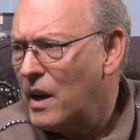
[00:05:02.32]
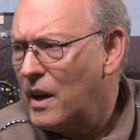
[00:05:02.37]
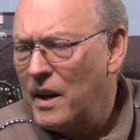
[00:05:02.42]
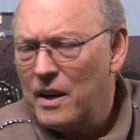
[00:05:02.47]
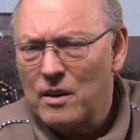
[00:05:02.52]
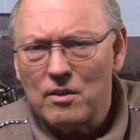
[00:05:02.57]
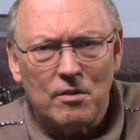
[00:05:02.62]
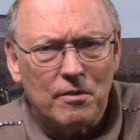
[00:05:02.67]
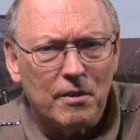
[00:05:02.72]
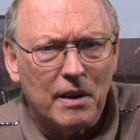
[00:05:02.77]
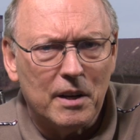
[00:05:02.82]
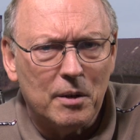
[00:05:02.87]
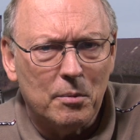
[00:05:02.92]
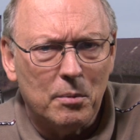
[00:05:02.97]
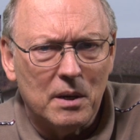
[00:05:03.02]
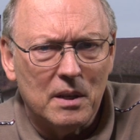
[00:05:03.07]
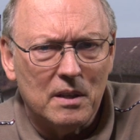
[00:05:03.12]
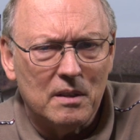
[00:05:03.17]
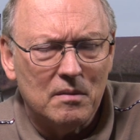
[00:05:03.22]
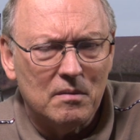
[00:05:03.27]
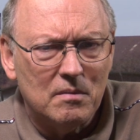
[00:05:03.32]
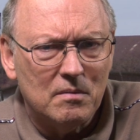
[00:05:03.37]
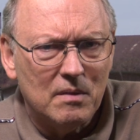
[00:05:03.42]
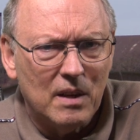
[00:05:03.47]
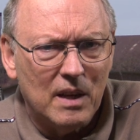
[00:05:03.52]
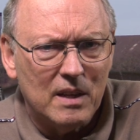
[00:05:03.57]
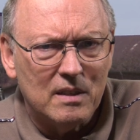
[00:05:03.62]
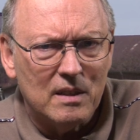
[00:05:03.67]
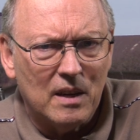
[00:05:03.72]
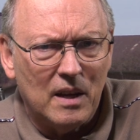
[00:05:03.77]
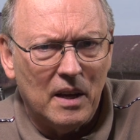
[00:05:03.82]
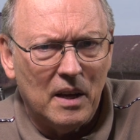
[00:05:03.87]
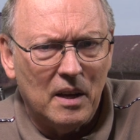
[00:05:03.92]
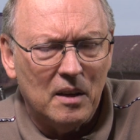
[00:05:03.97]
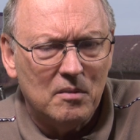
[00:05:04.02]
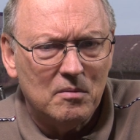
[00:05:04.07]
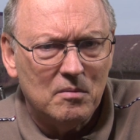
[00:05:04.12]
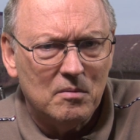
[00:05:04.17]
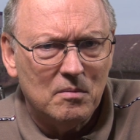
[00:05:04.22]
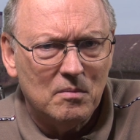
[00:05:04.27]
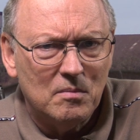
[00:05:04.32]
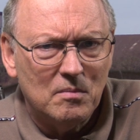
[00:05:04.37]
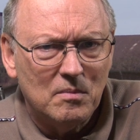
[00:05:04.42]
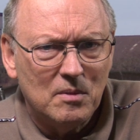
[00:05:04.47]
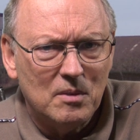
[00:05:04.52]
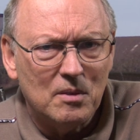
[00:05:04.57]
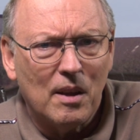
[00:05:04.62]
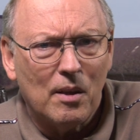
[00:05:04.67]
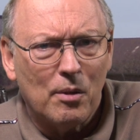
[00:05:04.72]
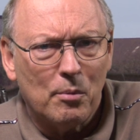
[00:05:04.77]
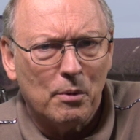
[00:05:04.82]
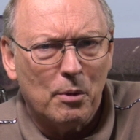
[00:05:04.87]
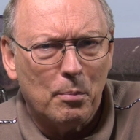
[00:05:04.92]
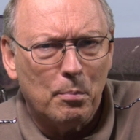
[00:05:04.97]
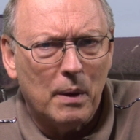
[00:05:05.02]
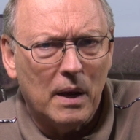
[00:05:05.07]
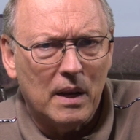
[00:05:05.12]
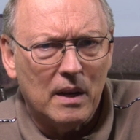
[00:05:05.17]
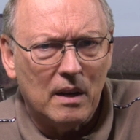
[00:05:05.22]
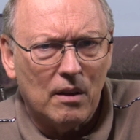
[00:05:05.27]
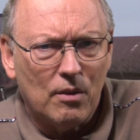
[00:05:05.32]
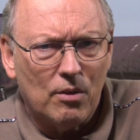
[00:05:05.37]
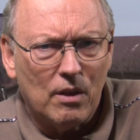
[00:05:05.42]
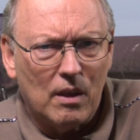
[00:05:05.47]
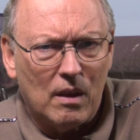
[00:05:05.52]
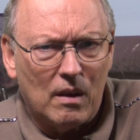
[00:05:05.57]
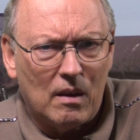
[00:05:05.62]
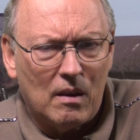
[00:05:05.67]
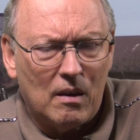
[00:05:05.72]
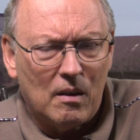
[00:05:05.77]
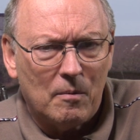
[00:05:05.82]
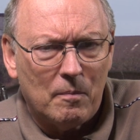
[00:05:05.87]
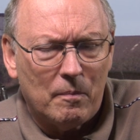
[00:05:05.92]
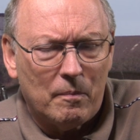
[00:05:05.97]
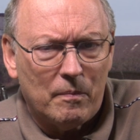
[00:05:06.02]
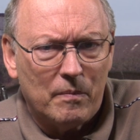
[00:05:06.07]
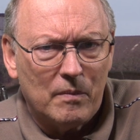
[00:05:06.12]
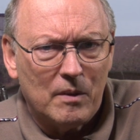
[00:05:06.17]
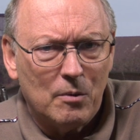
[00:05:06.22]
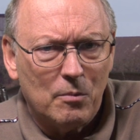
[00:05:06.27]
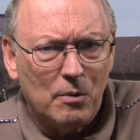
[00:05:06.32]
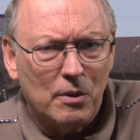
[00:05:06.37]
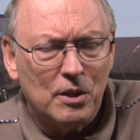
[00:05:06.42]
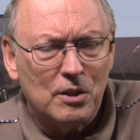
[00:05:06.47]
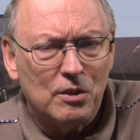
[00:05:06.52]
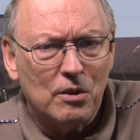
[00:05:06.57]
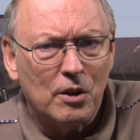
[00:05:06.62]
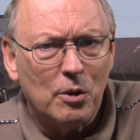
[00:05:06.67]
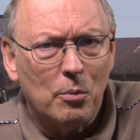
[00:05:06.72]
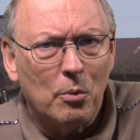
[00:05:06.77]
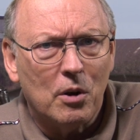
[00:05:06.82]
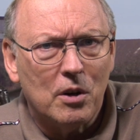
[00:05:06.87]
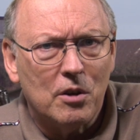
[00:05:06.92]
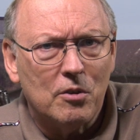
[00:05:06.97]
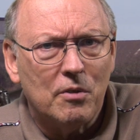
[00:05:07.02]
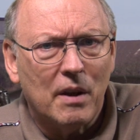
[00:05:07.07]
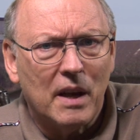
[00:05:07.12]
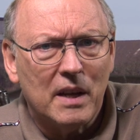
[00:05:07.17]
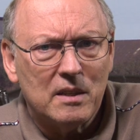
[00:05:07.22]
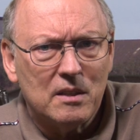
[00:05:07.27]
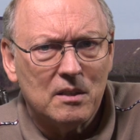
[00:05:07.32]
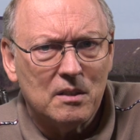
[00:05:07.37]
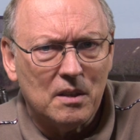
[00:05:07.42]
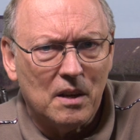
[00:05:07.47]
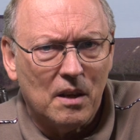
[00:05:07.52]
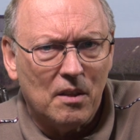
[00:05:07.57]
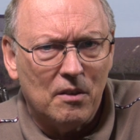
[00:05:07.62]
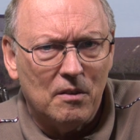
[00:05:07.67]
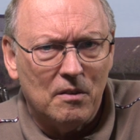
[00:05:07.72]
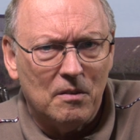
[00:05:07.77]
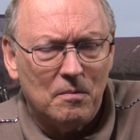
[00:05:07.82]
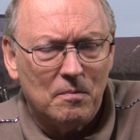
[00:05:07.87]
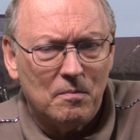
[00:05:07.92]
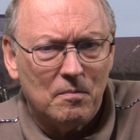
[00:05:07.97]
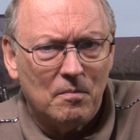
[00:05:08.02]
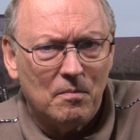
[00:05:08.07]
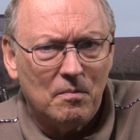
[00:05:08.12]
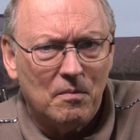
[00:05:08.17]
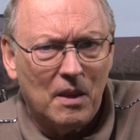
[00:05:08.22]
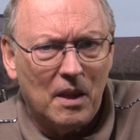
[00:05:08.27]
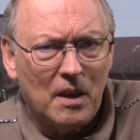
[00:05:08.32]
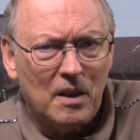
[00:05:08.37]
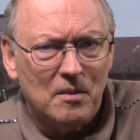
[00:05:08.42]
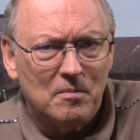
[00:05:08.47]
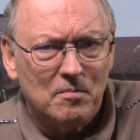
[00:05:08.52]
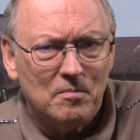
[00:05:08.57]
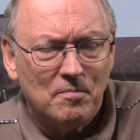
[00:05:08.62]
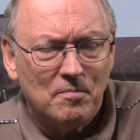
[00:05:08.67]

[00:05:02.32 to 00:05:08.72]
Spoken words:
I had already one, hadn't I? Together with Ben, I think. with the Johnnie Walker Red together. Yeah.